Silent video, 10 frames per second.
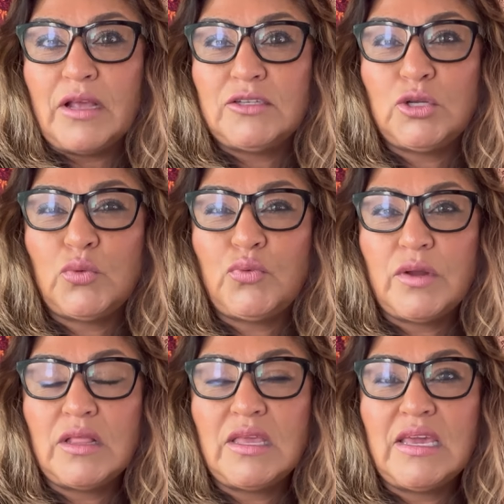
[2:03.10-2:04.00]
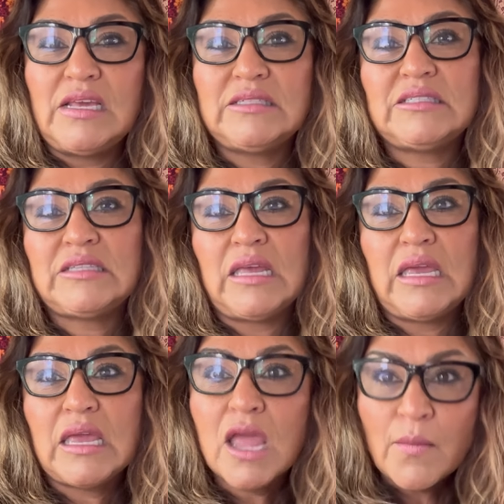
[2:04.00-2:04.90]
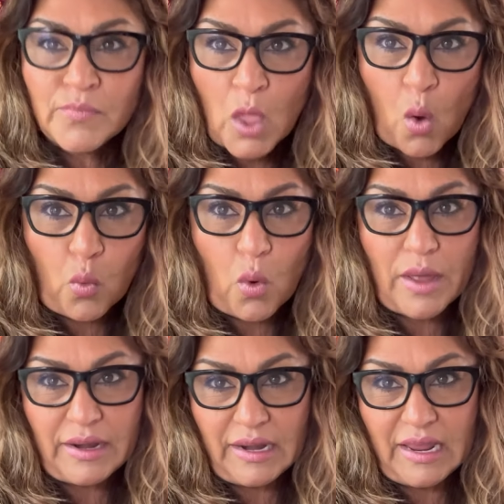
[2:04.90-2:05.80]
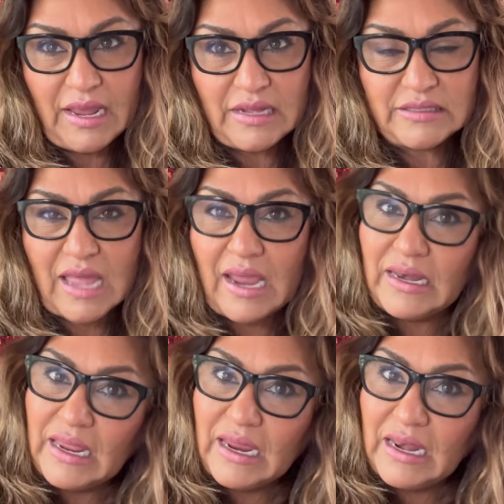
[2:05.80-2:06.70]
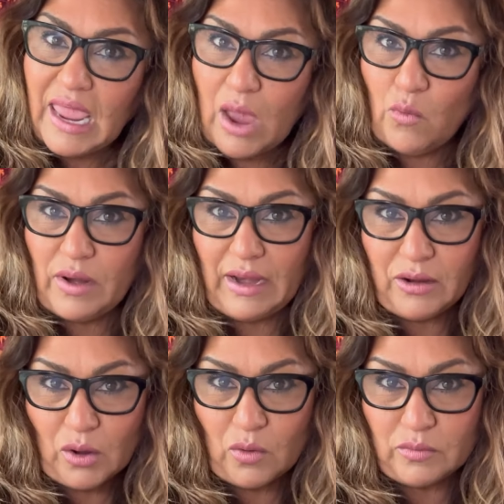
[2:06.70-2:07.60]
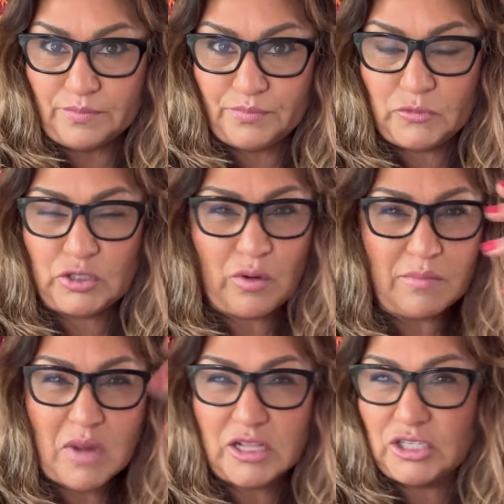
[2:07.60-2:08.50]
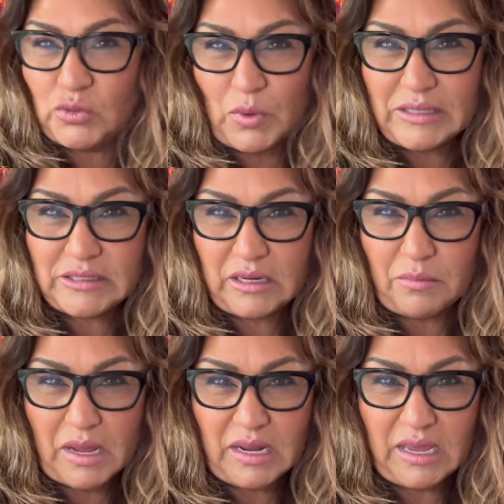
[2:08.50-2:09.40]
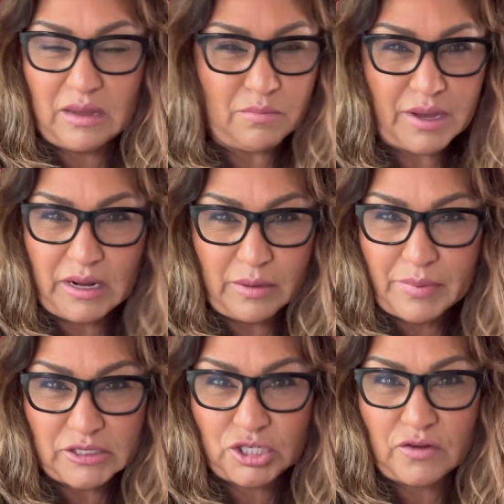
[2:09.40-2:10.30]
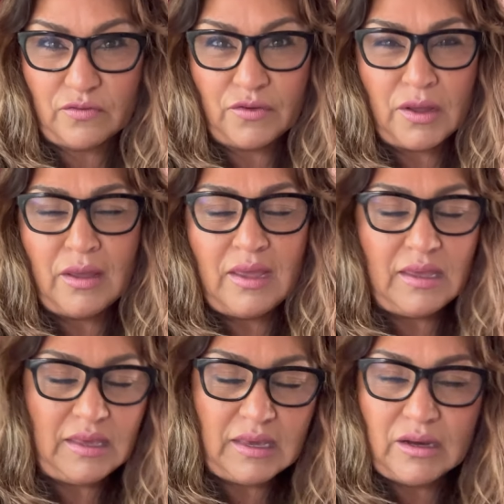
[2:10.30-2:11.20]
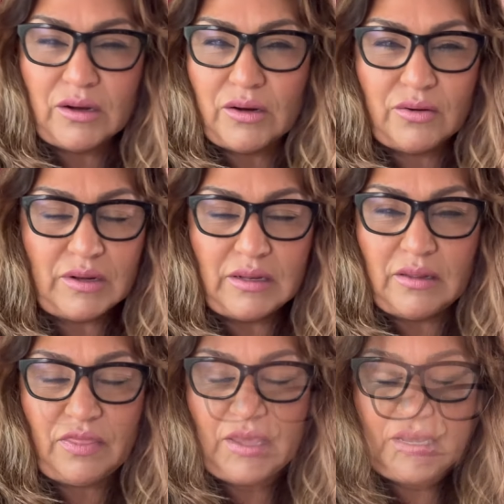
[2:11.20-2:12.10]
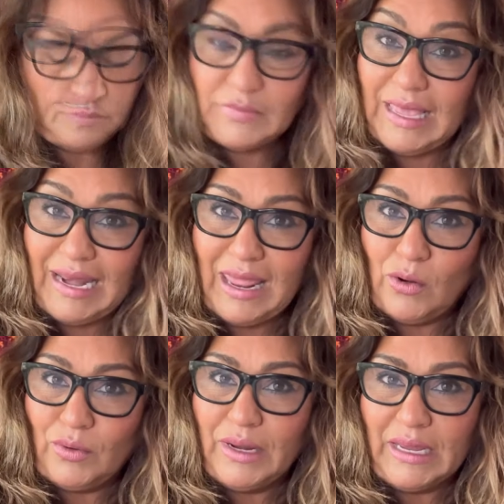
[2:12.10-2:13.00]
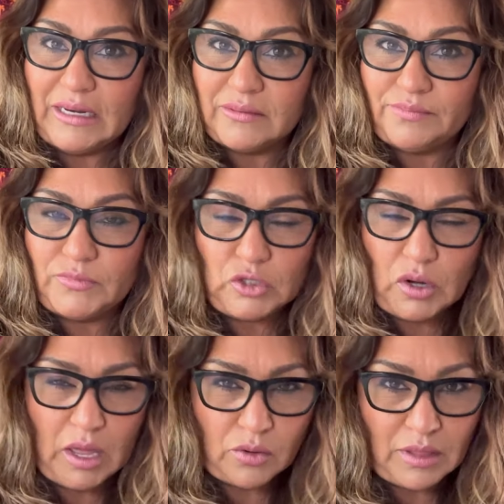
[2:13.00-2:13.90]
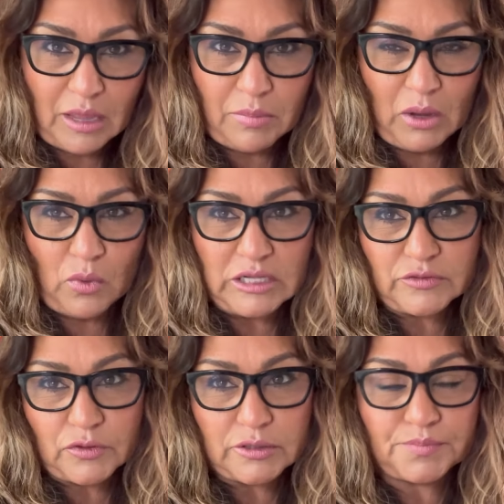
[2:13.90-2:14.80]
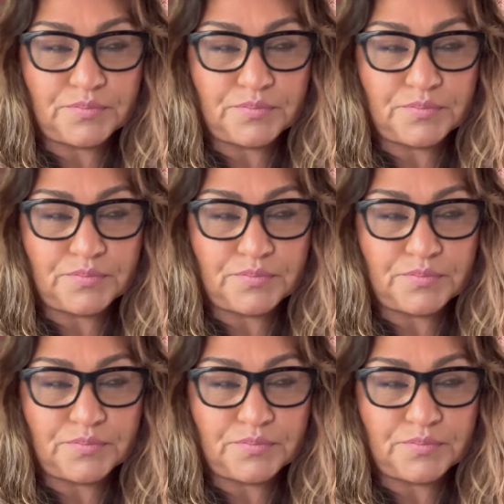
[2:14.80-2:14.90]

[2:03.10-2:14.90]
to really see what it is I need and what I don't. So I'm not just wasting money and buying a bunch of gear and things that I don't need. I don't like being wasteful.